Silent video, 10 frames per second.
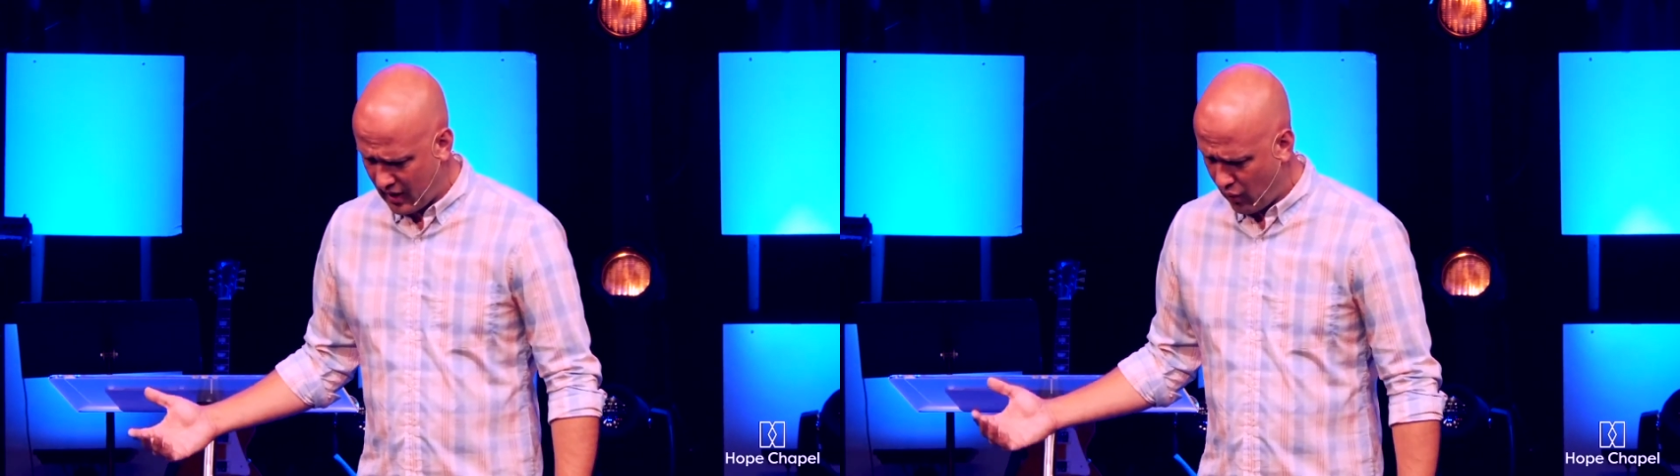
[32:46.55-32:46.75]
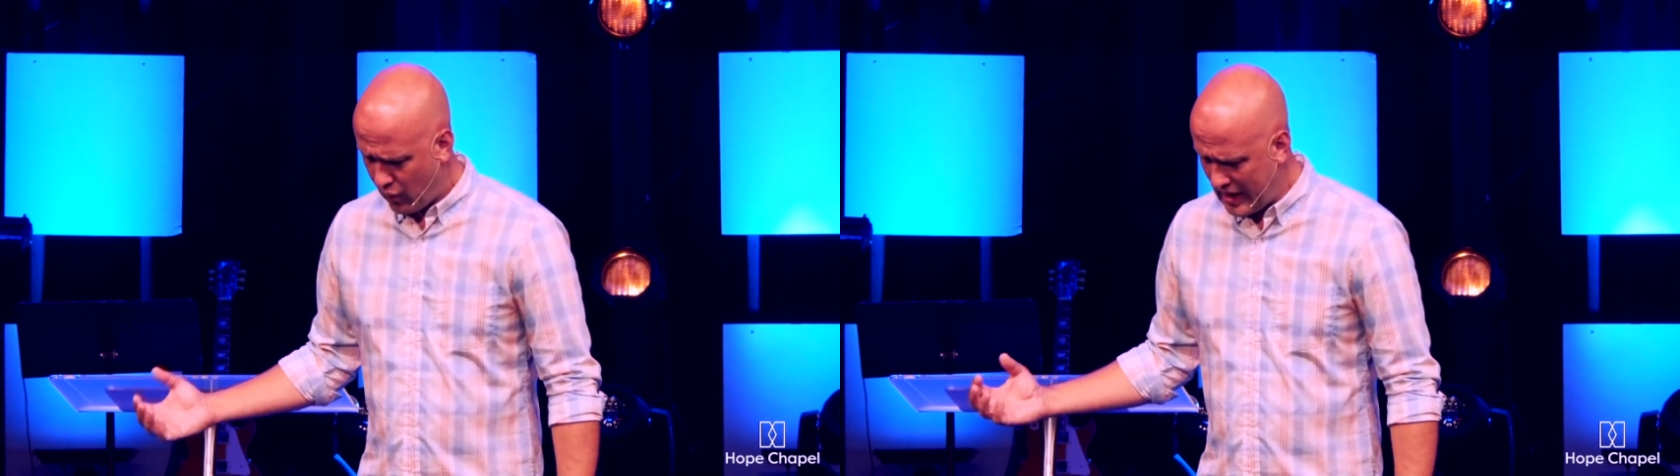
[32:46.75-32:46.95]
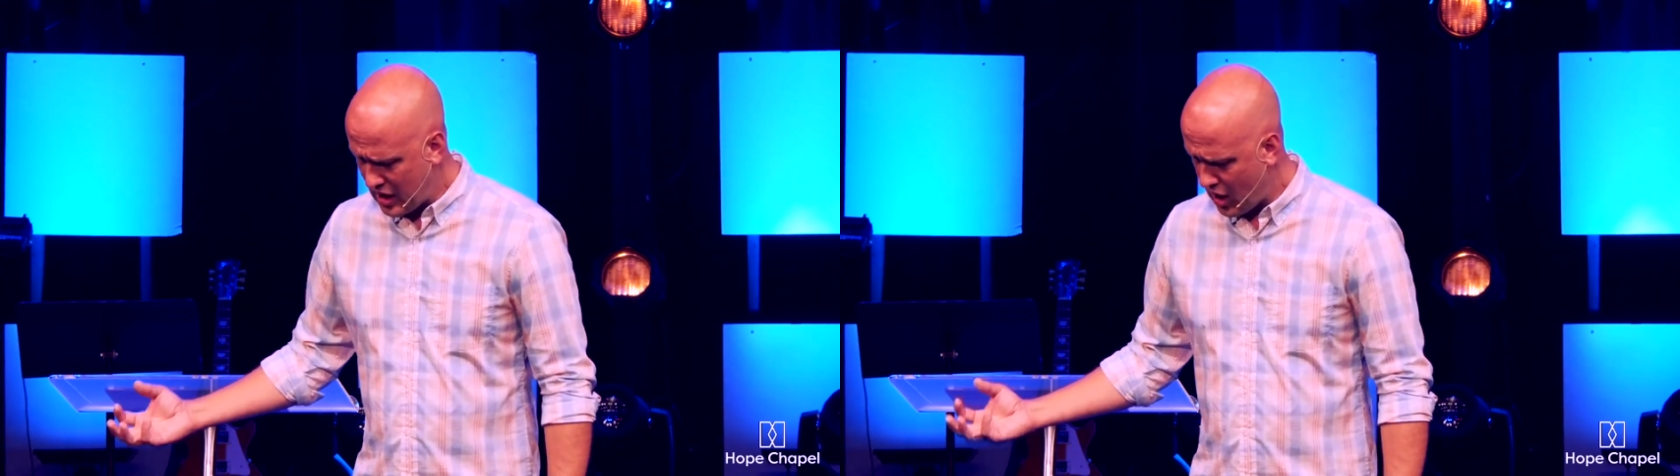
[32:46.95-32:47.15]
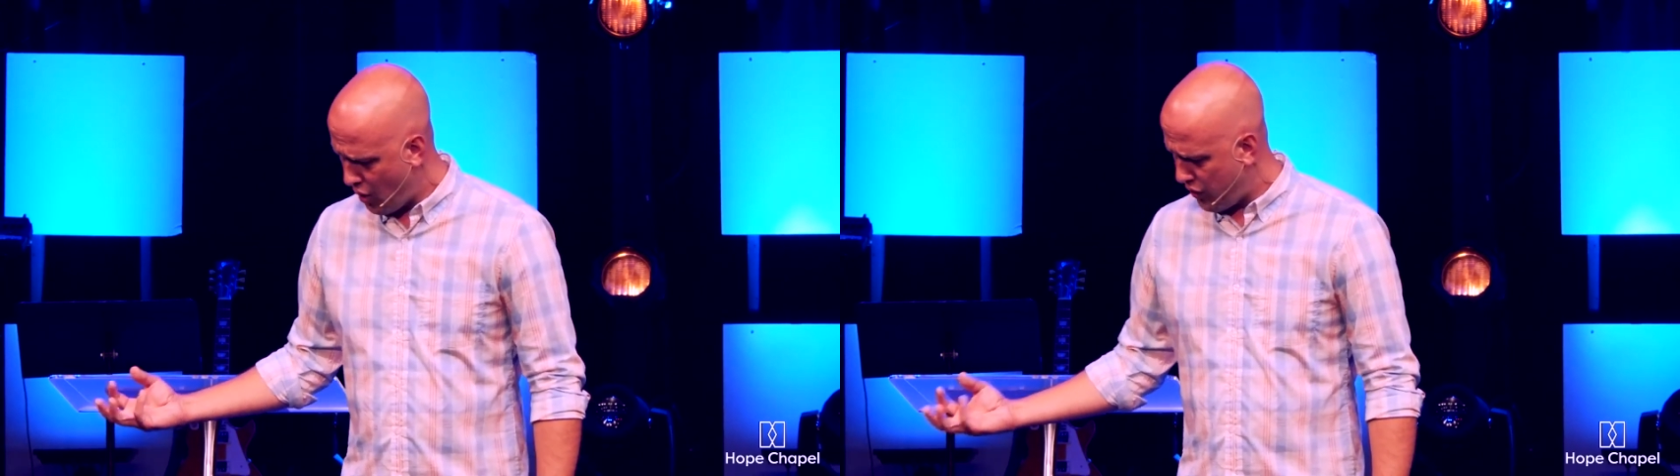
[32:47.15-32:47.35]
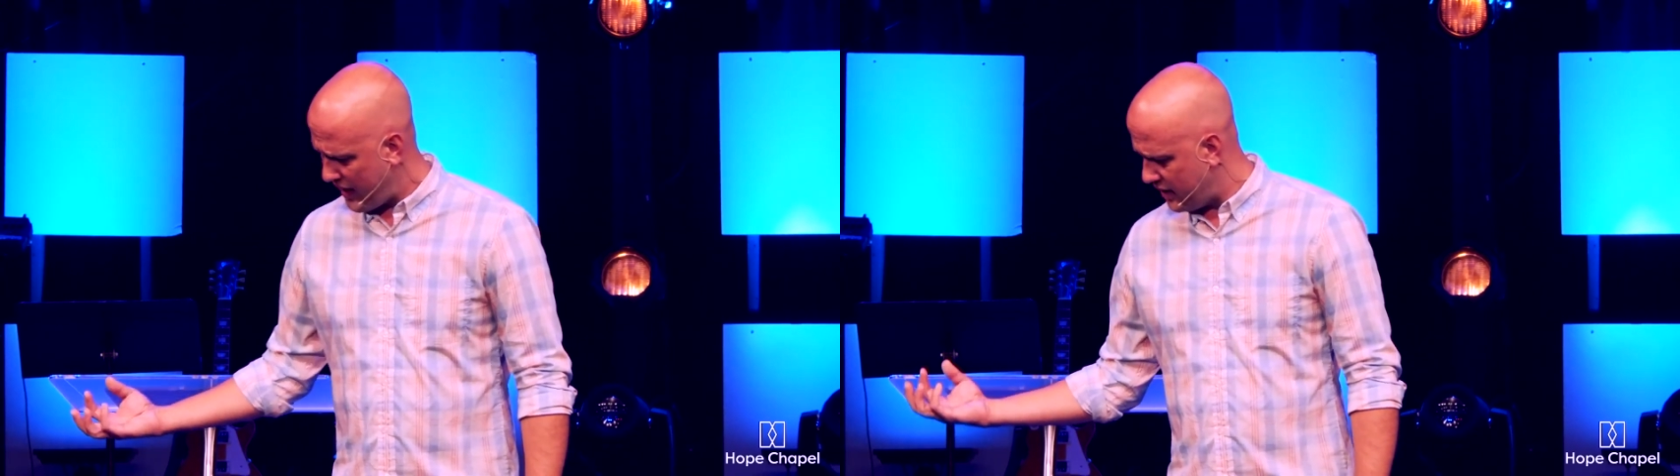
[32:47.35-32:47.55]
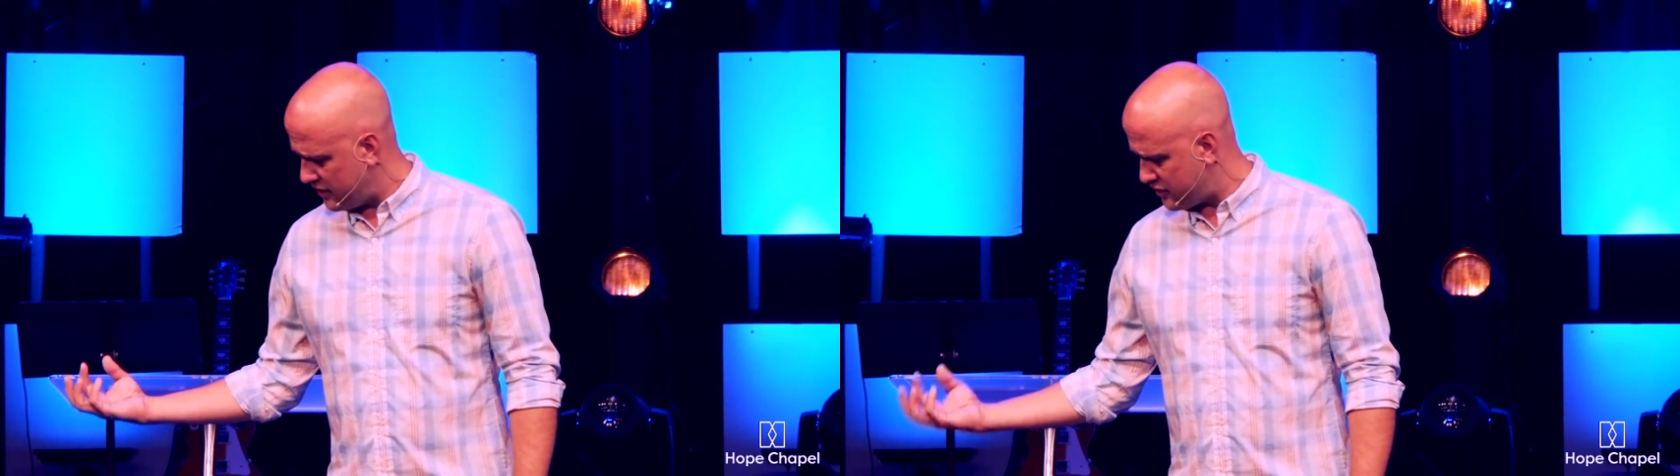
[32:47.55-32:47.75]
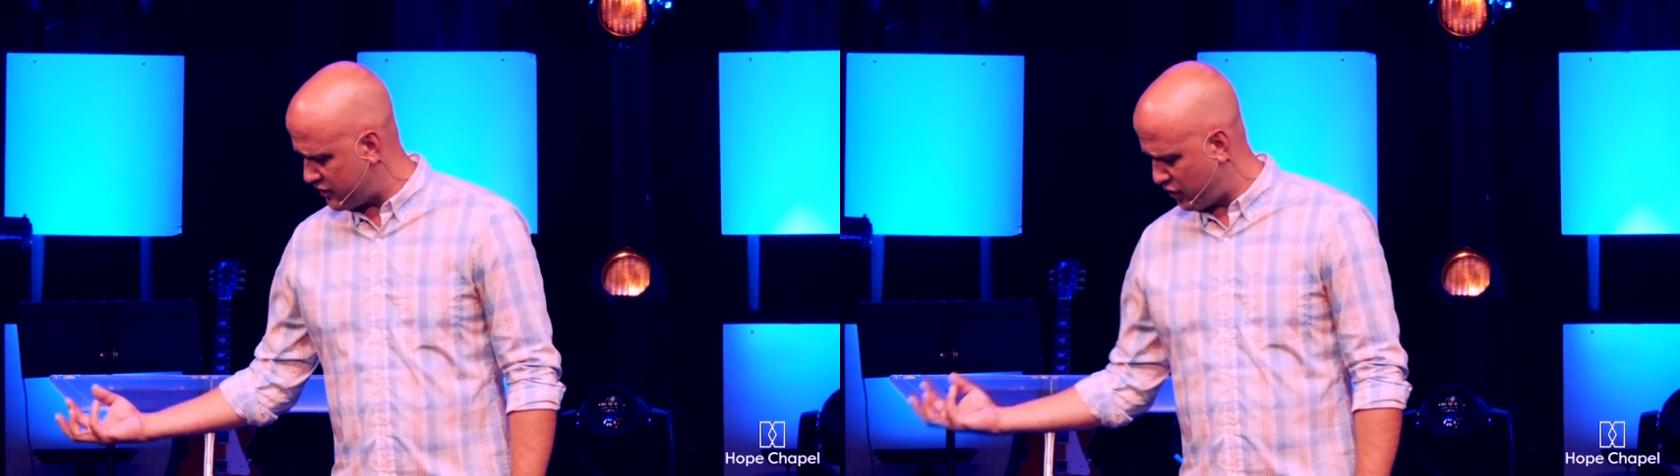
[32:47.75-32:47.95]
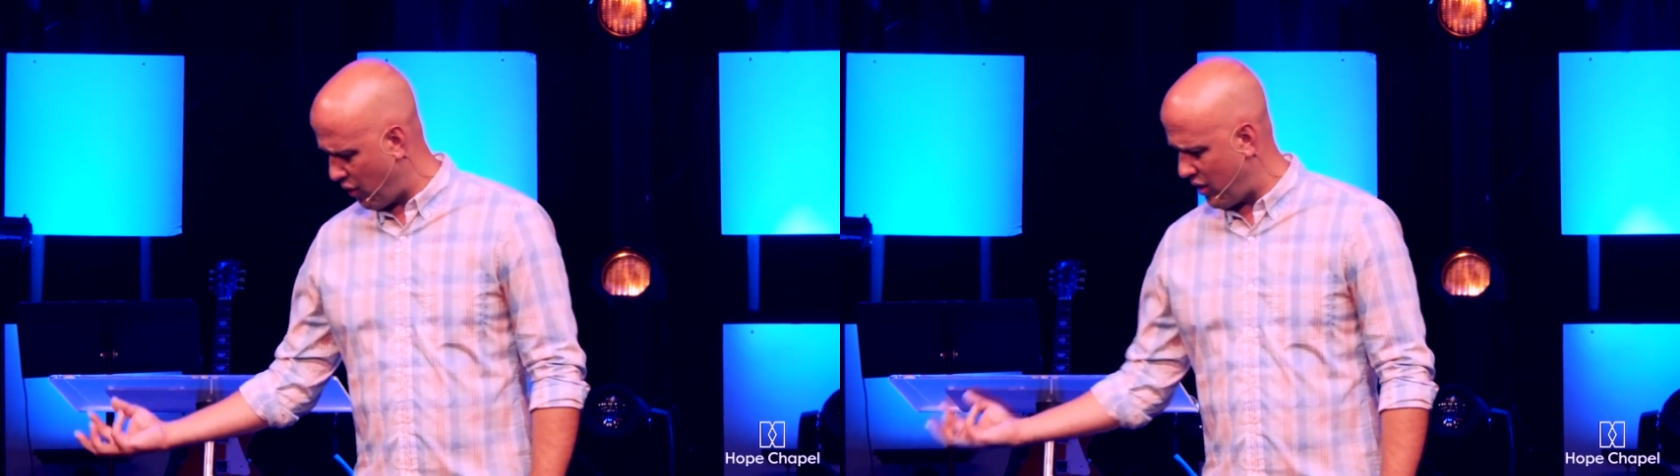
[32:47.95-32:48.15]
we know that
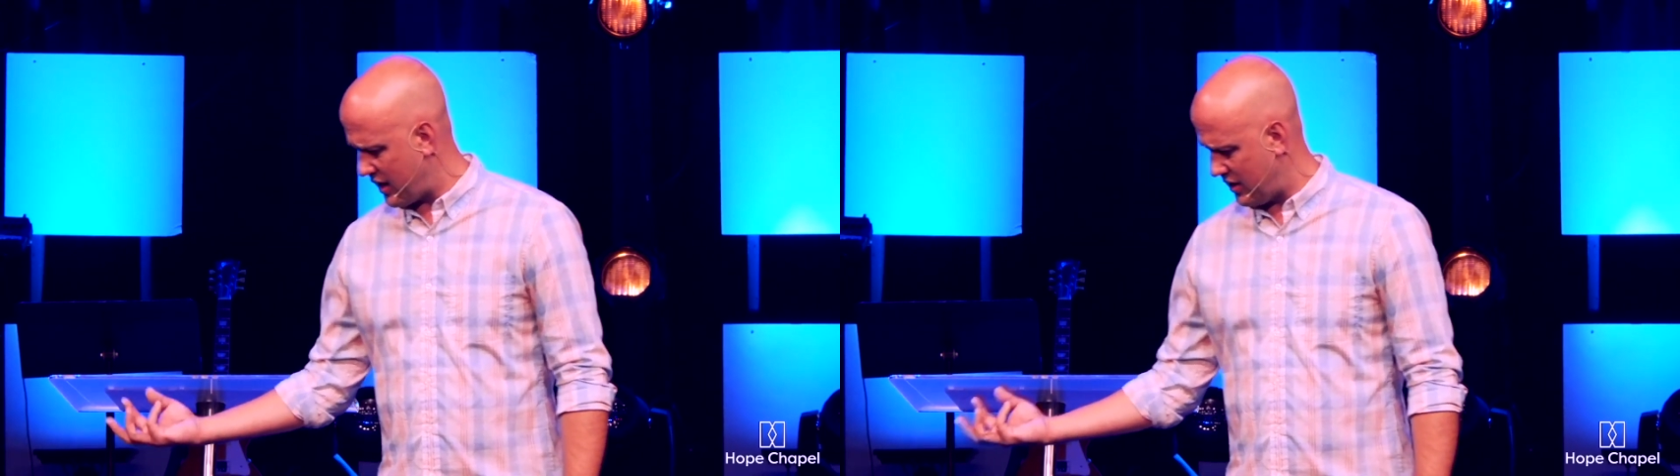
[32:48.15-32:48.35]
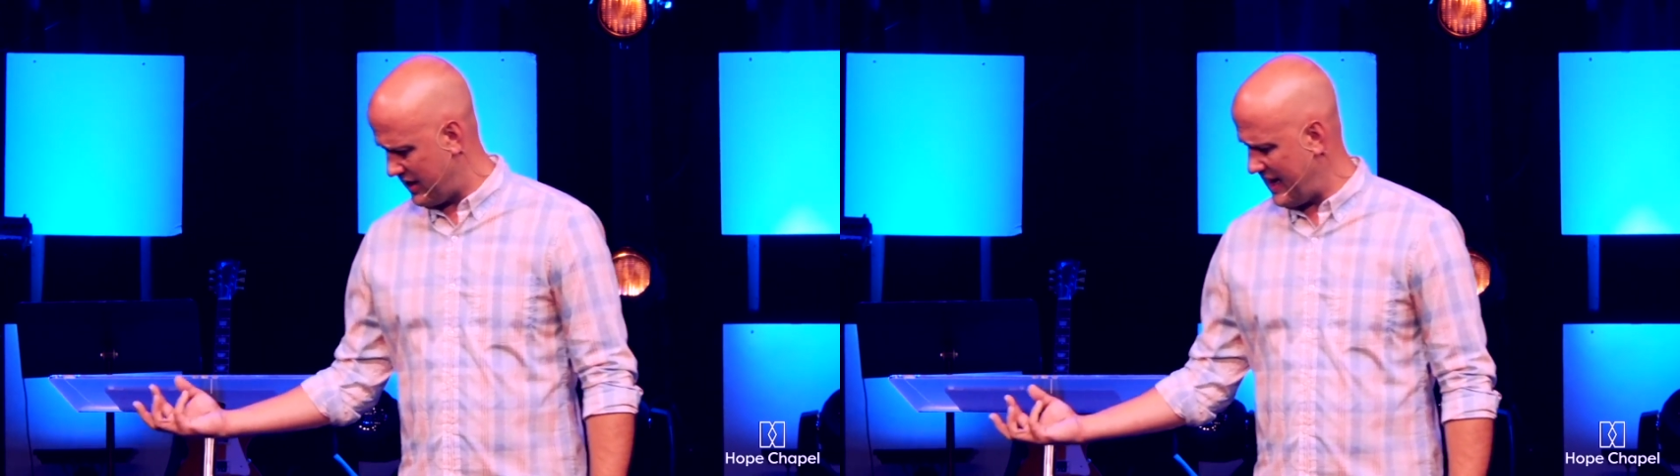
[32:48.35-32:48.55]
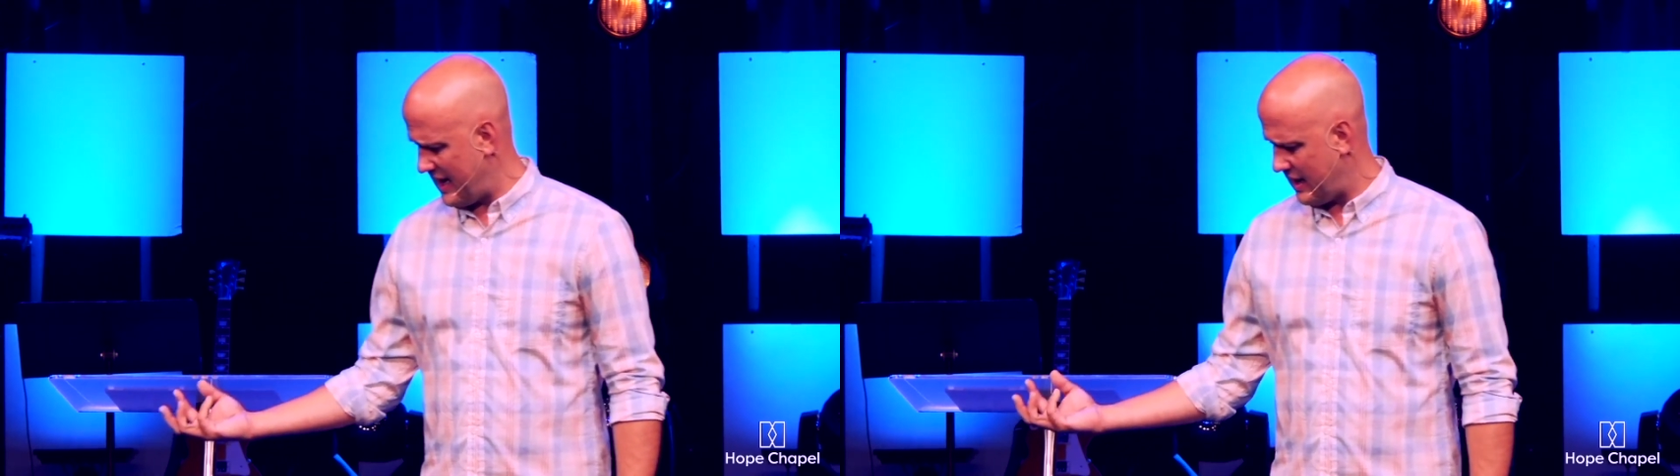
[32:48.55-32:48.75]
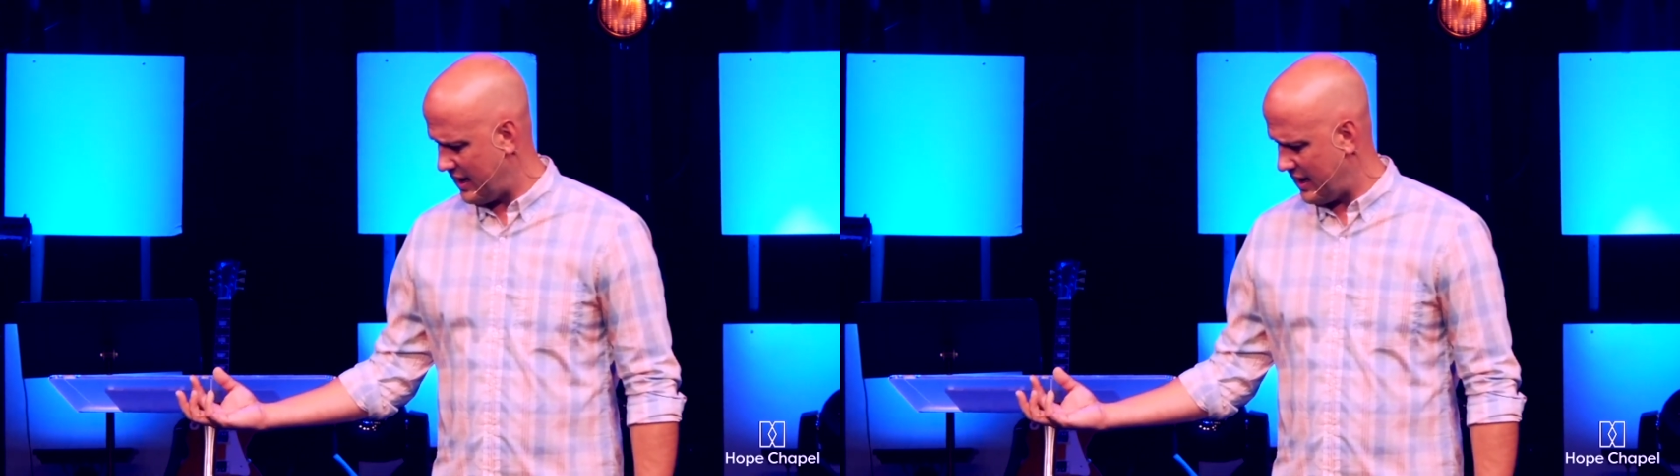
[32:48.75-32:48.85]
historically,